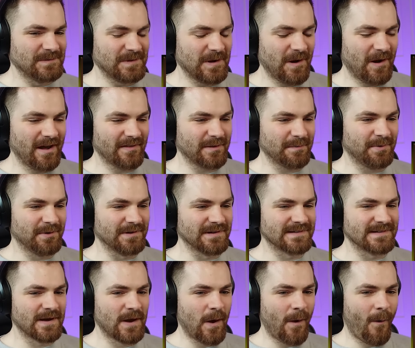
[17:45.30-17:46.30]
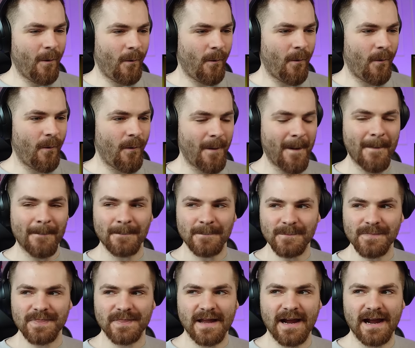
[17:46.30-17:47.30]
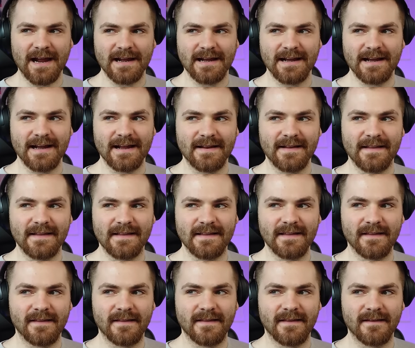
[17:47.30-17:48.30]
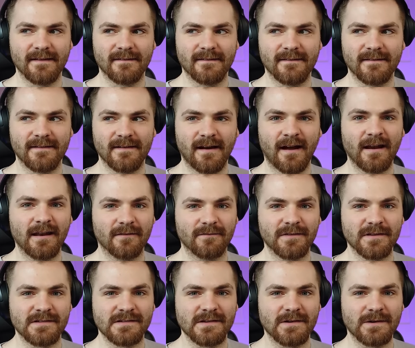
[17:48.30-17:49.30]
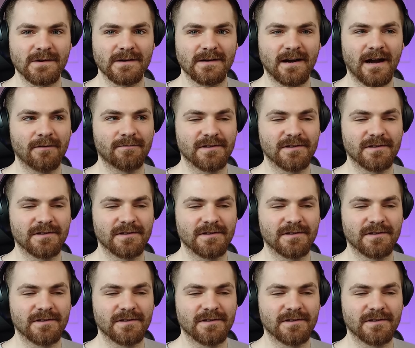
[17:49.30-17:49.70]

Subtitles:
No, I have to pause. Alright. I love this song.